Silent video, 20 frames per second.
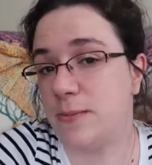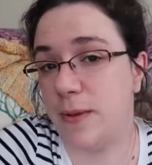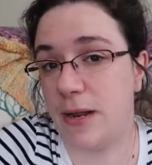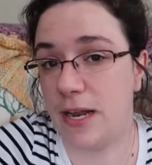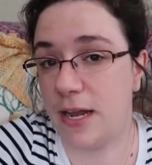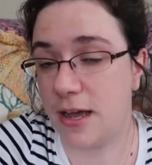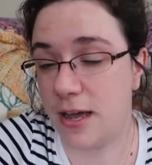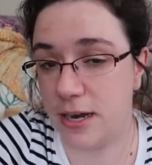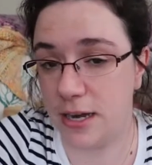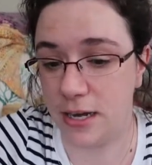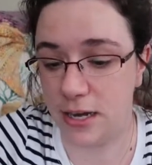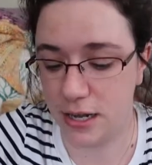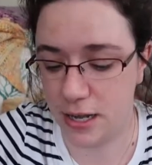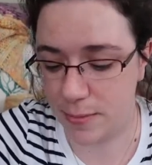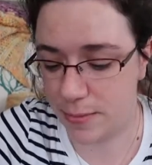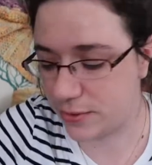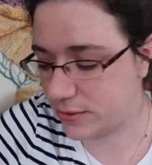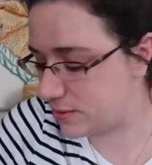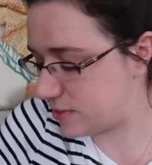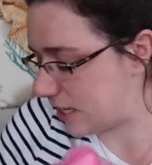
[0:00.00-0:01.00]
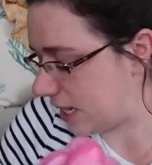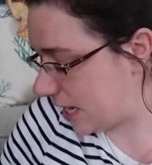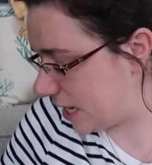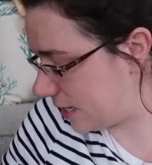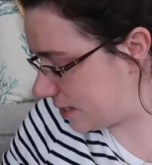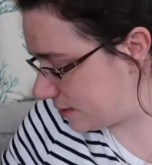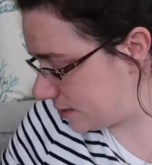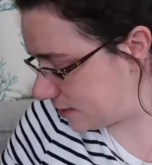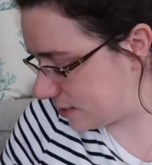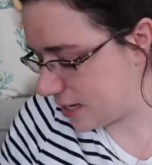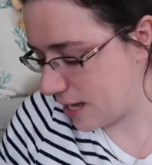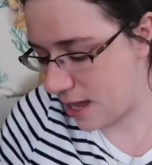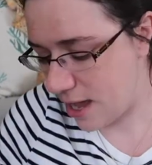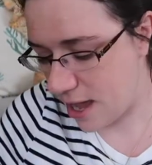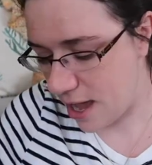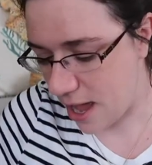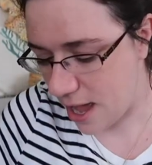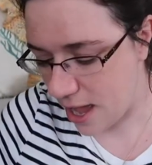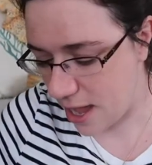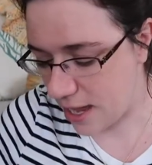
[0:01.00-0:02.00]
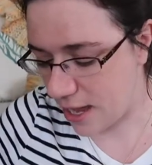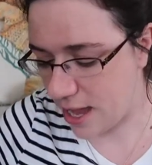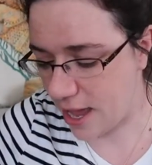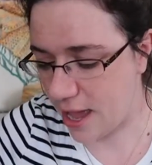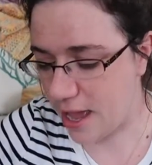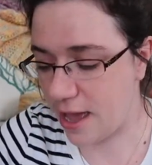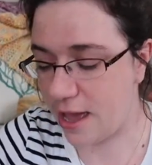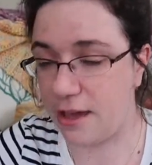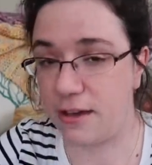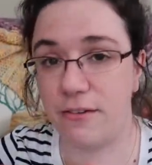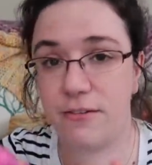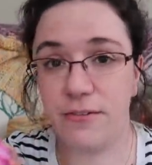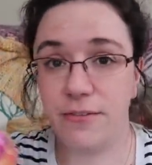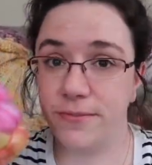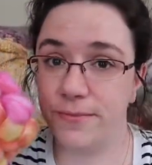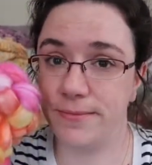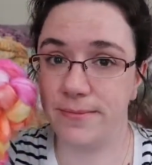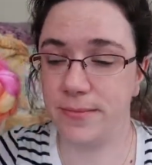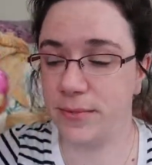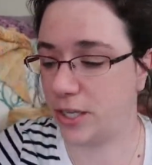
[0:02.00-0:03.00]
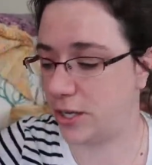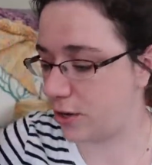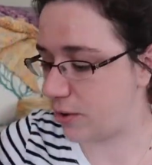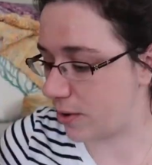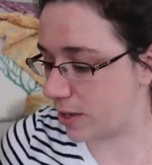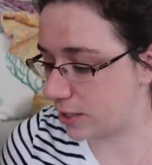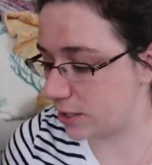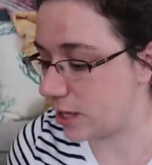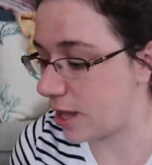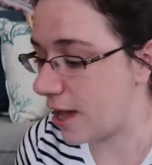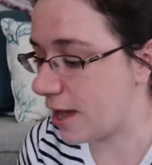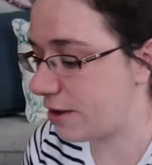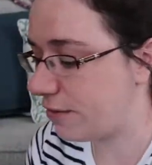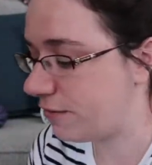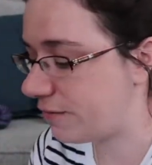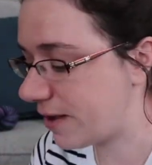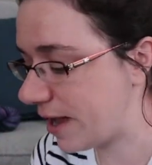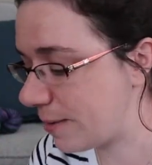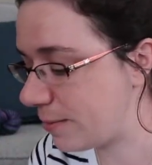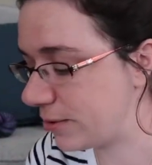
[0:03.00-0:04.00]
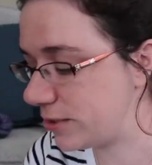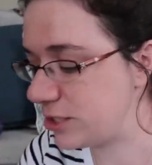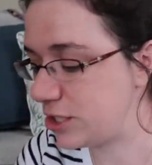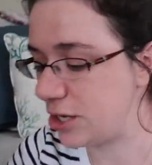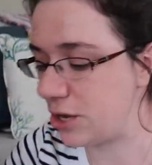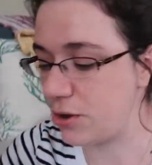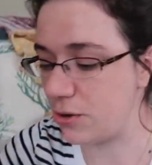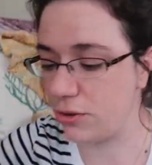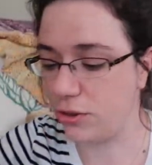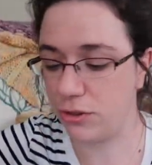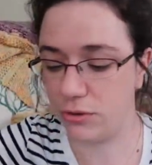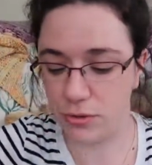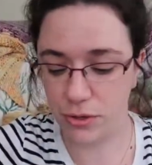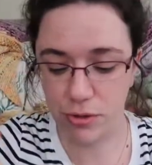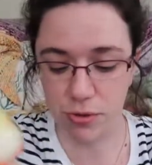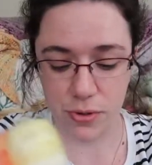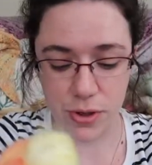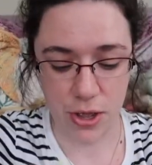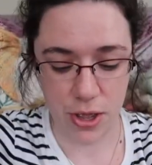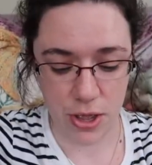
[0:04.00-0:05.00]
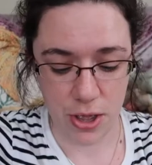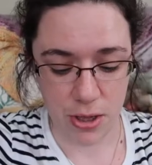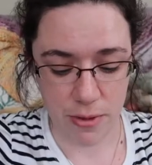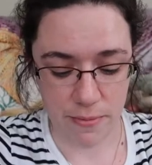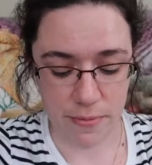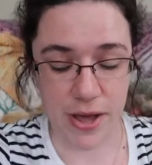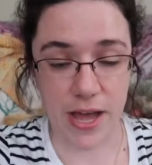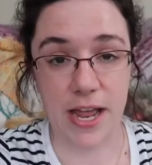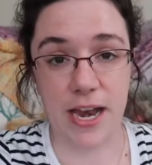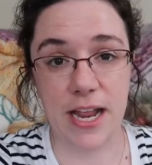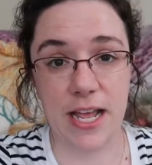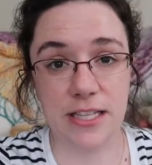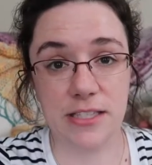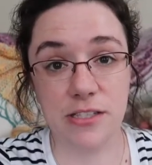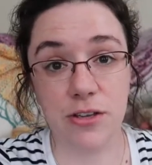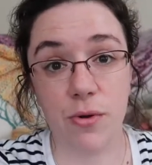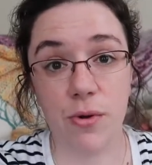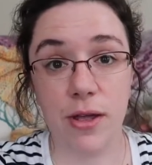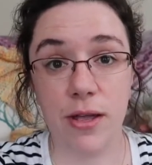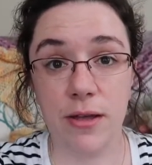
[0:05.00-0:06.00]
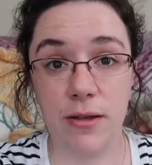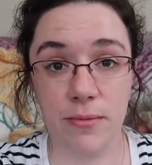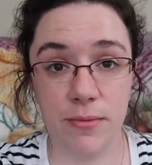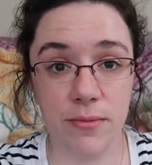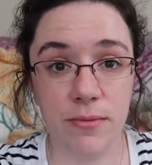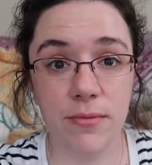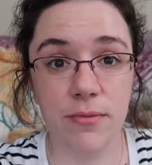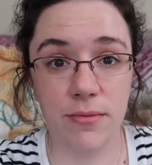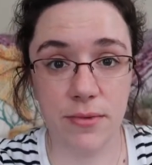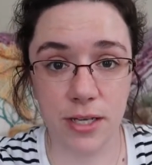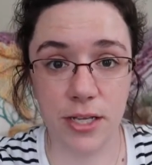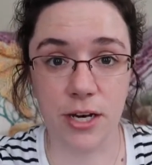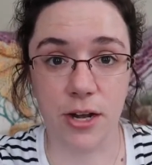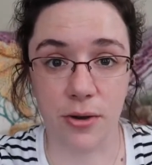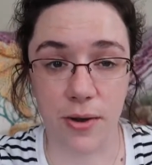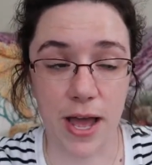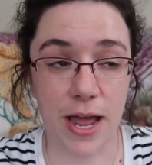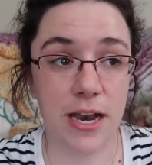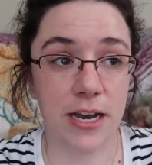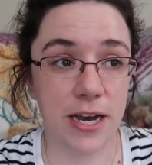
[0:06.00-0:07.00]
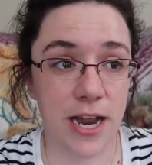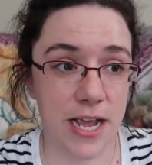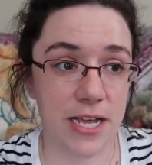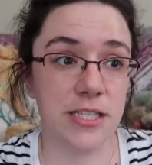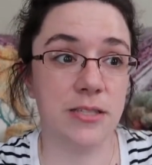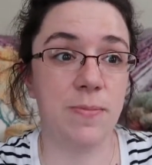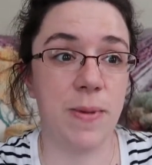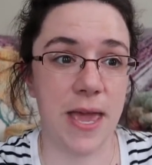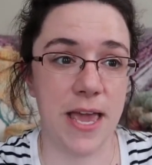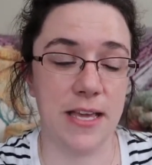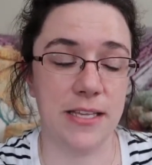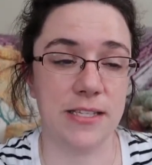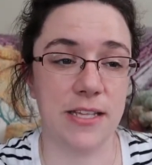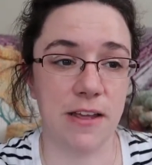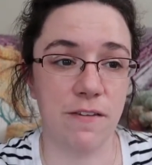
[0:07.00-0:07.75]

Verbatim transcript: spinning on it a couple of days. I have, you know, a lot of fiber to go through, but it's going, you know, at a nice pace.